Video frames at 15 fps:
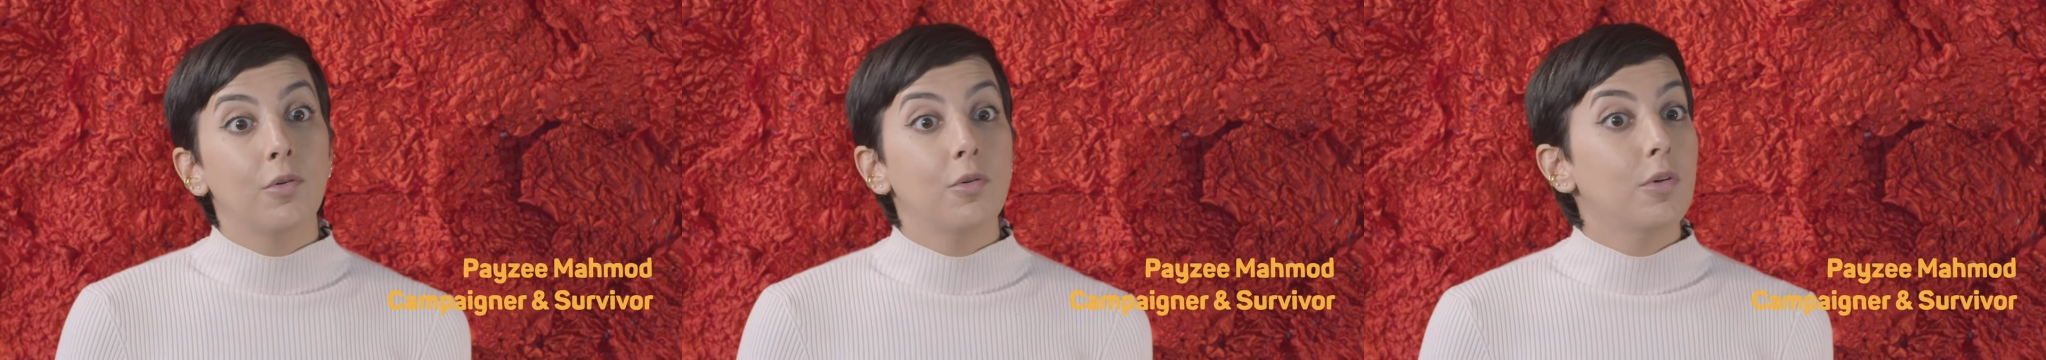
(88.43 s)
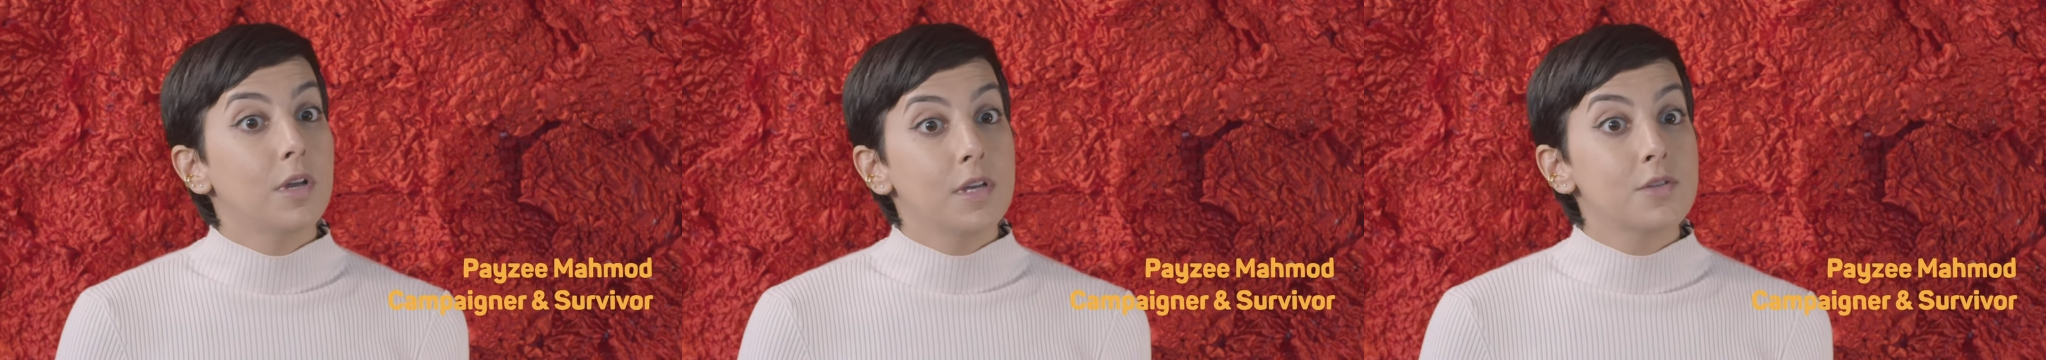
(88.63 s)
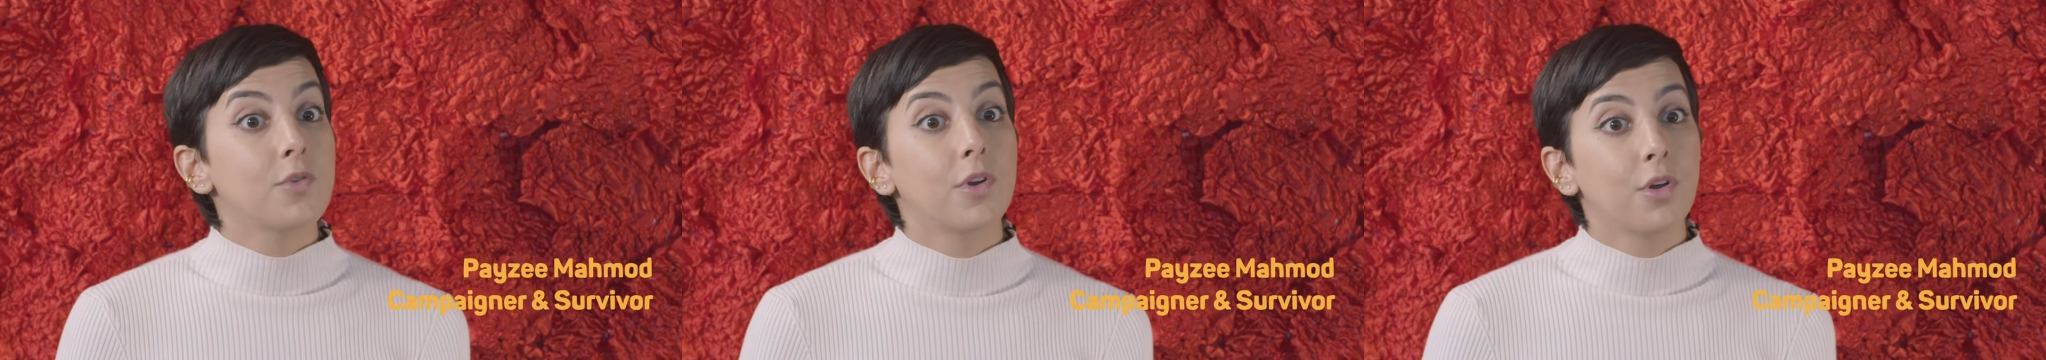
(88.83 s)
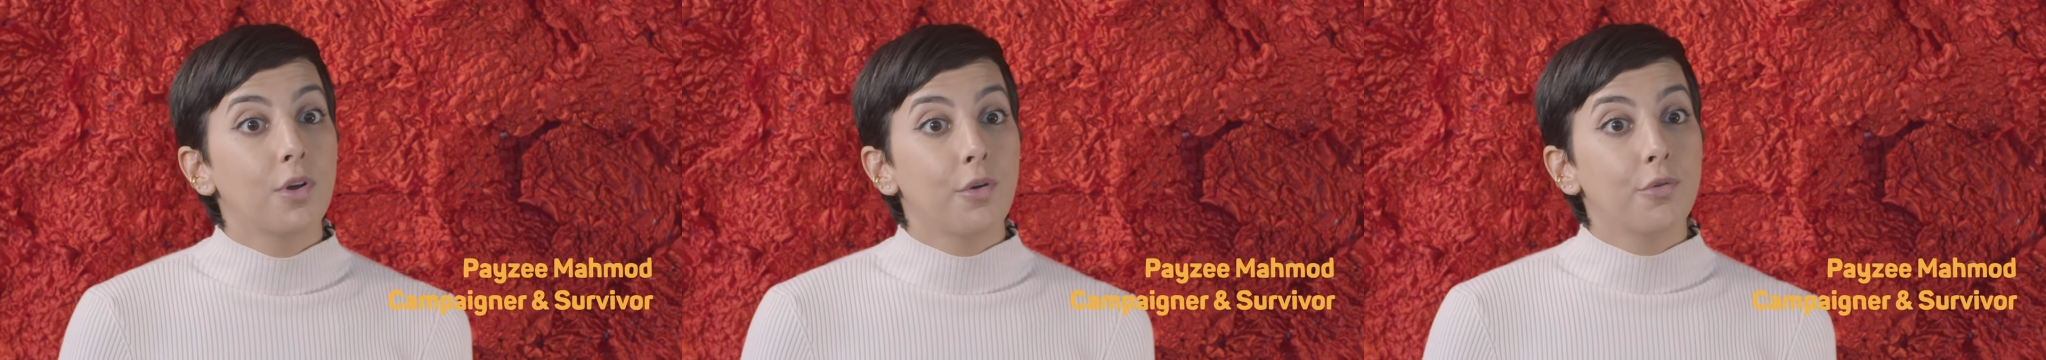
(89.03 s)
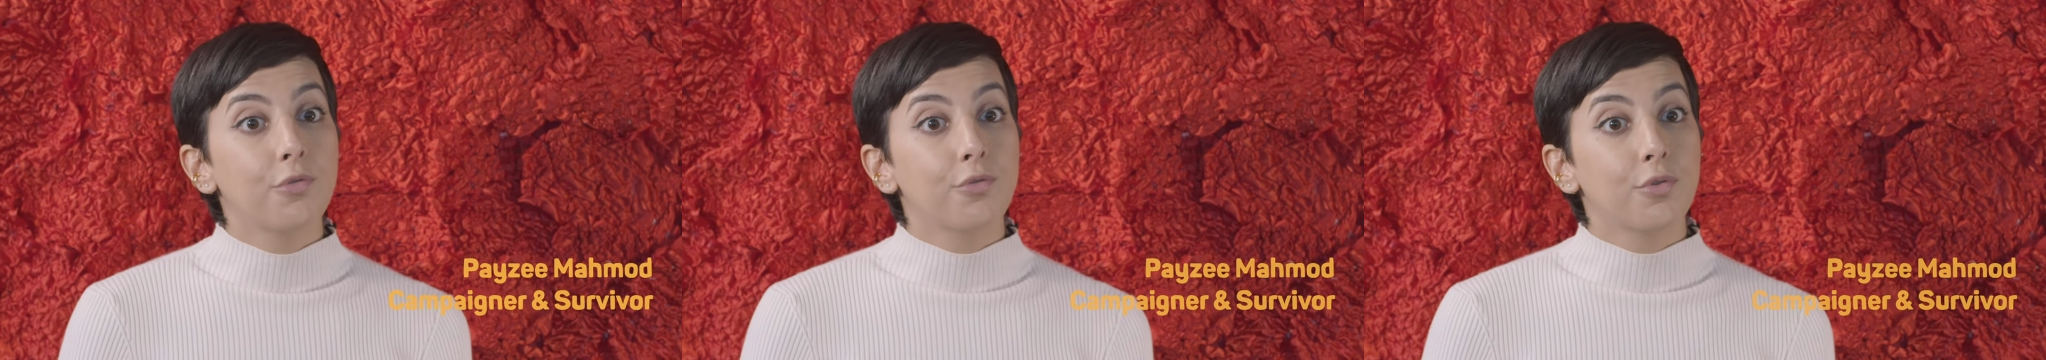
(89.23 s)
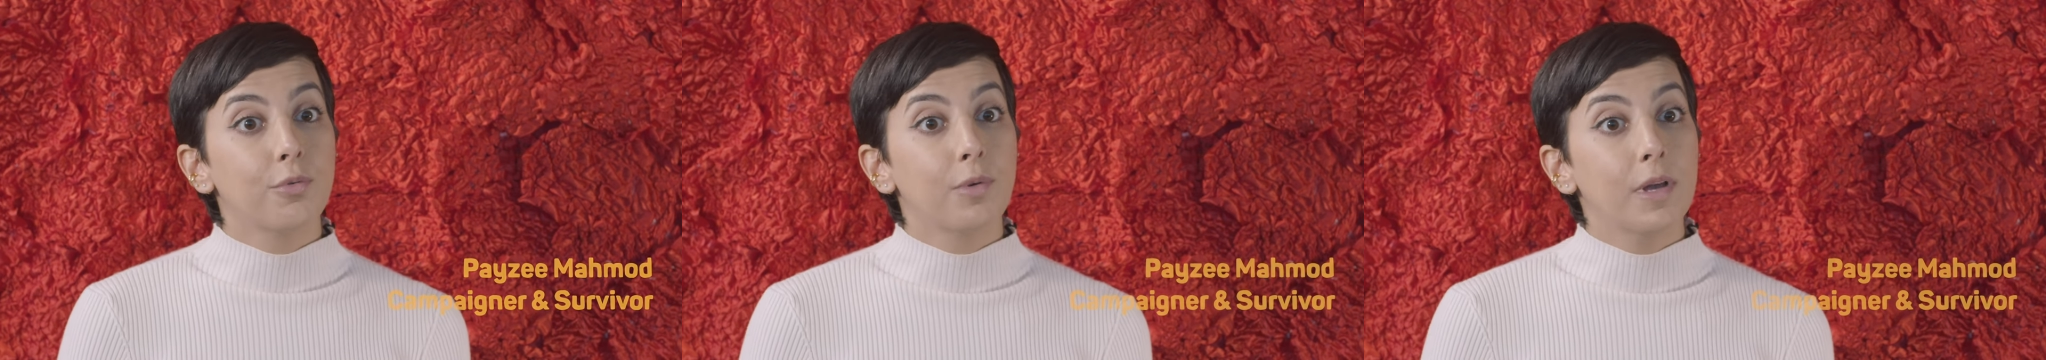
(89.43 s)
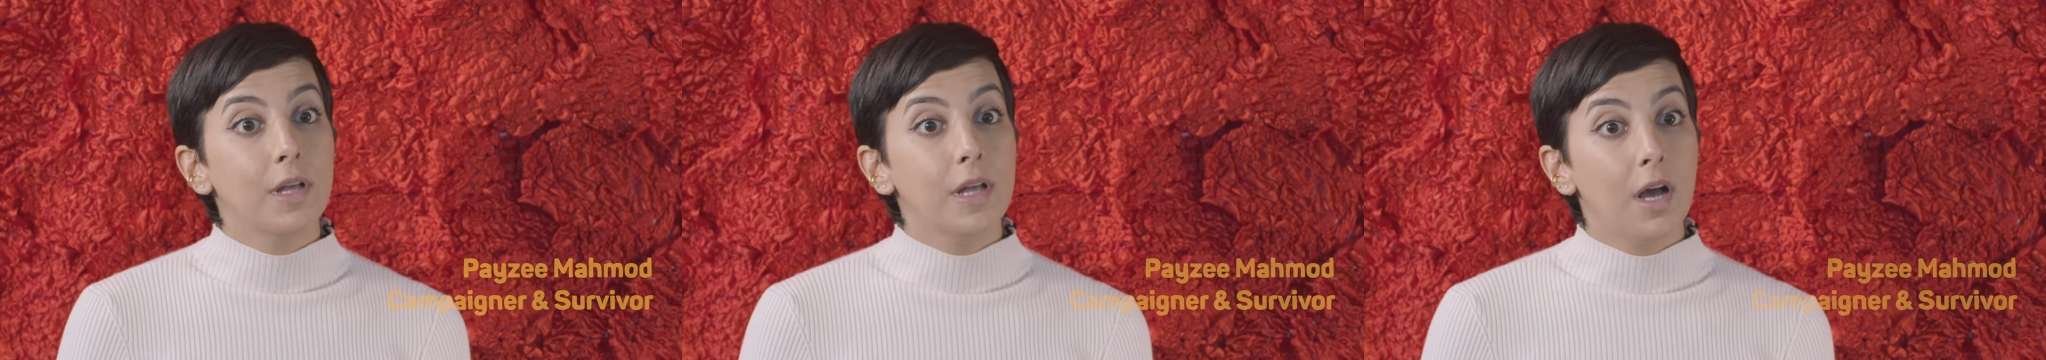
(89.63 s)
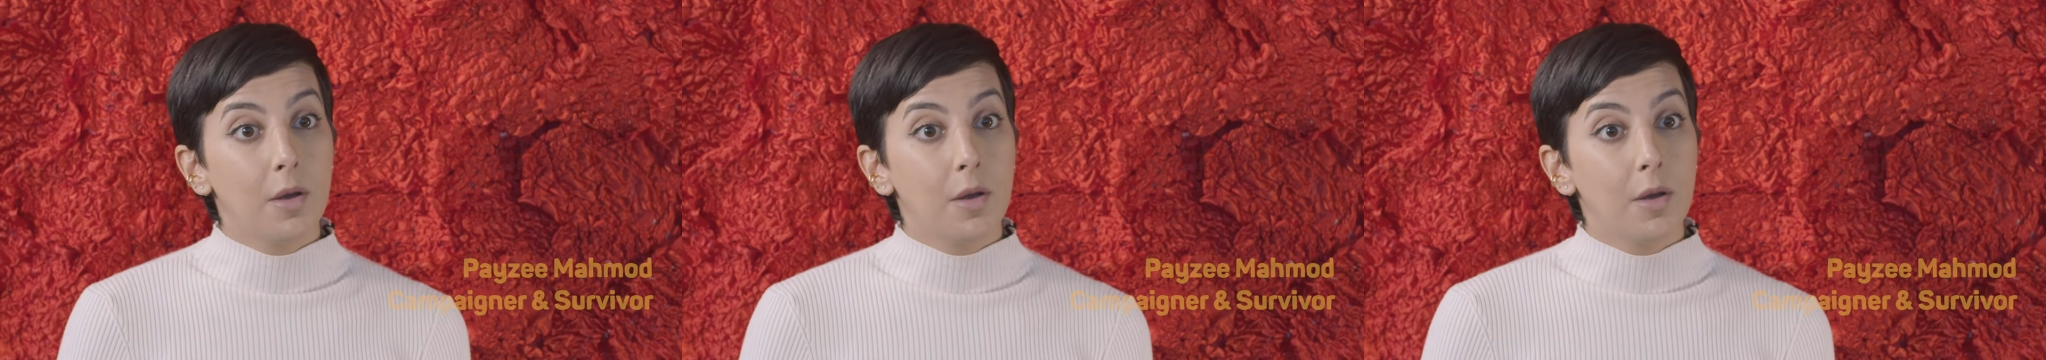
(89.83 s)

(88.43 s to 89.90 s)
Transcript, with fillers: or is going to go through it,